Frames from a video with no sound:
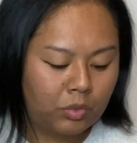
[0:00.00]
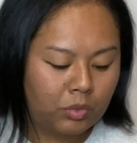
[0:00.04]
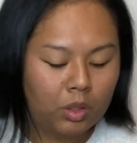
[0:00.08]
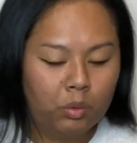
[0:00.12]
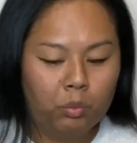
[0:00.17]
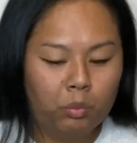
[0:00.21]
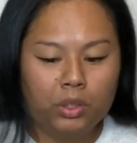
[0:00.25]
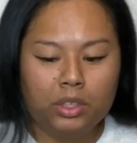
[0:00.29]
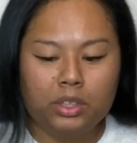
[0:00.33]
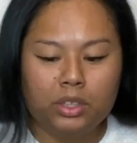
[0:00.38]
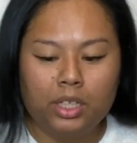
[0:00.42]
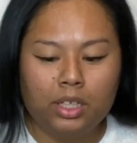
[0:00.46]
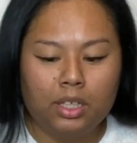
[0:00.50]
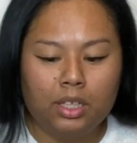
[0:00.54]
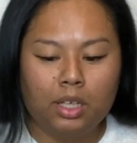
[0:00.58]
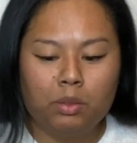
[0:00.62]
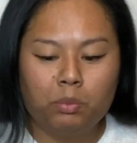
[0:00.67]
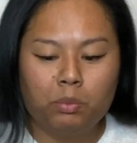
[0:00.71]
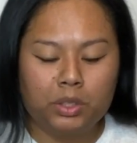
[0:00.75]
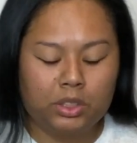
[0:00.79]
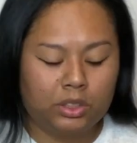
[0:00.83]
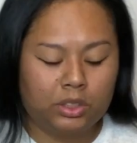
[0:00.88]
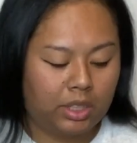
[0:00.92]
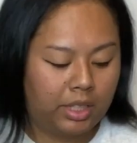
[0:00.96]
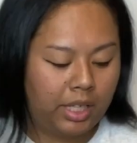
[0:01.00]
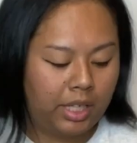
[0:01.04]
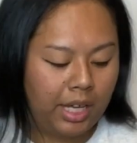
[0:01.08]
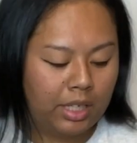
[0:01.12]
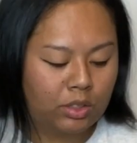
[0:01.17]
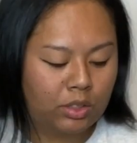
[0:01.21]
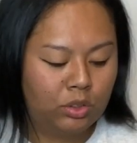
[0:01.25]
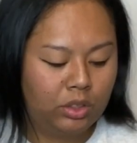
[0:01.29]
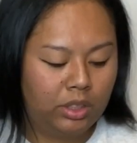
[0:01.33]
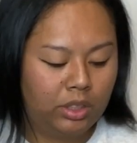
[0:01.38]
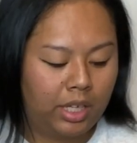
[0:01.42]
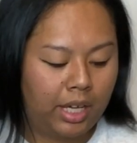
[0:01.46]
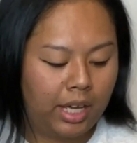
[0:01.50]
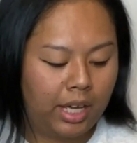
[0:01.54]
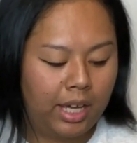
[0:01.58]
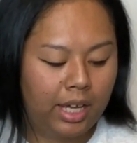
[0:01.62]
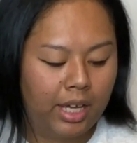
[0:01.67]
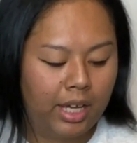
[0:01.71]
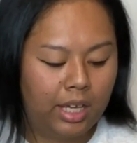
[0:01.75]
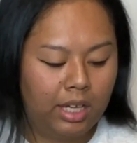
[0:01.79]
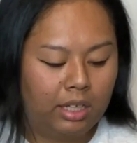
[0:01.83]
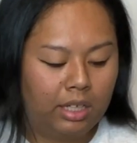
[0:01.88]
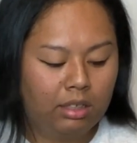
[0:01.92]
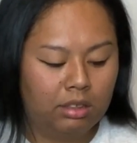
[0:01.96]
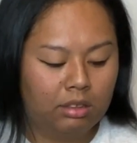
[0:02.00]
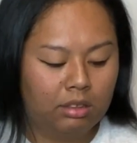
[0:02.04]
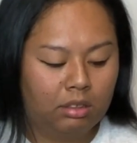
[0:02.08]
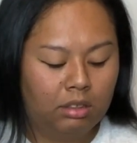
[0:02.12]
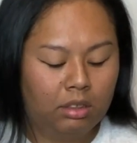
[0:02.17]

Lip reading: One thing I wish I actually had